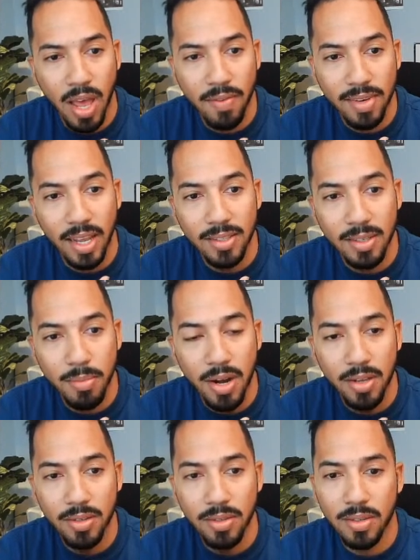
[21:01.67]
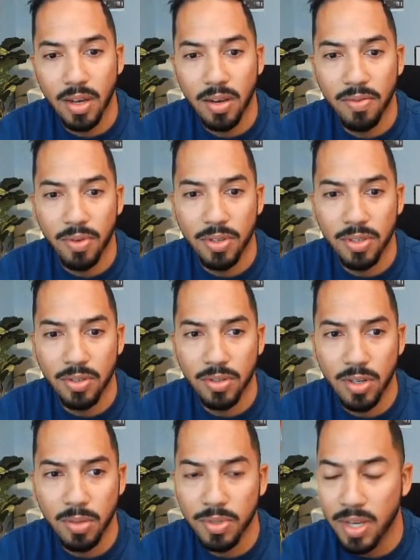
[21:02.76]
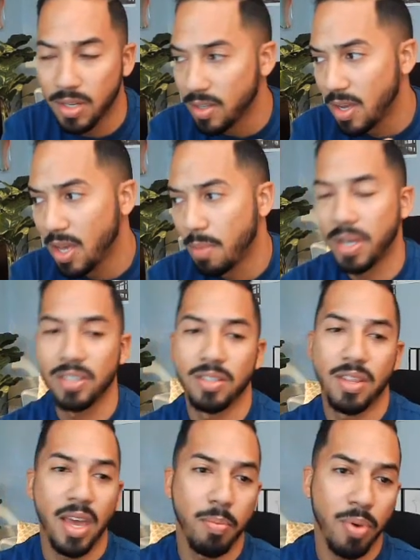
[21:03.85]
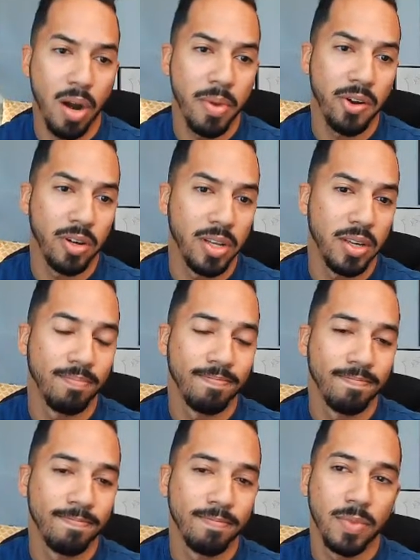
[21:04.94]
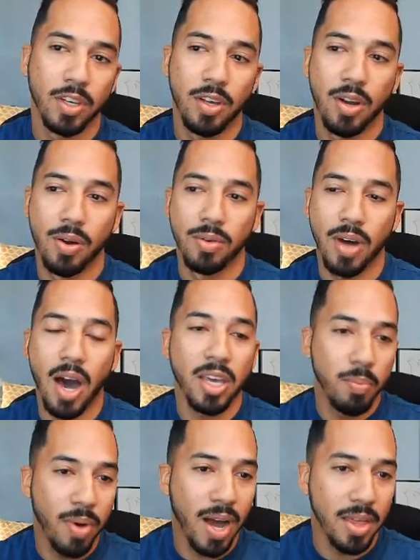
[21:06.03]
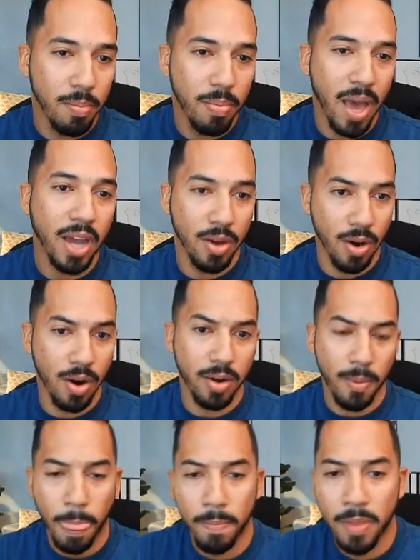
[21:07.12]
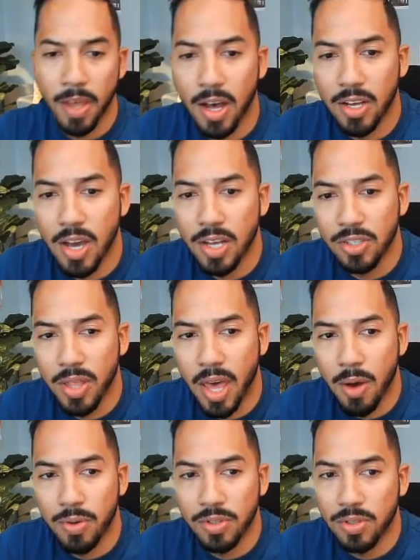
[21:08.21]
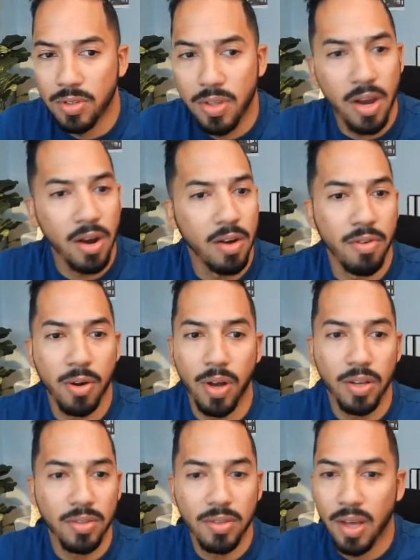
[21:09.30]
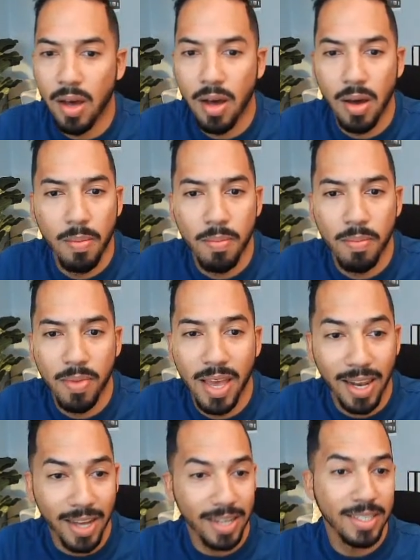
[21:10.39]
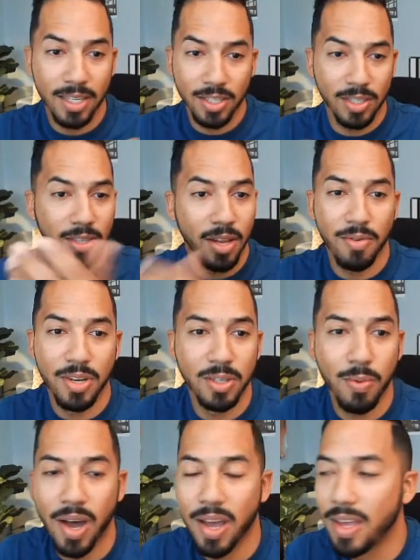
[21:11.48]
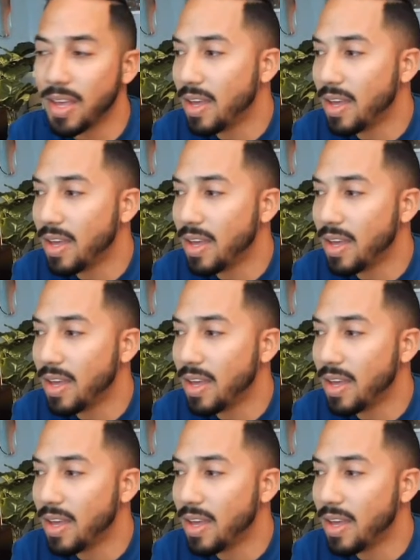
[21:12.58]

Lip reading: having less amenities for this circumstance because they primarily, occupy the backyard. And so that was their request. And like I said, there's just another reason why,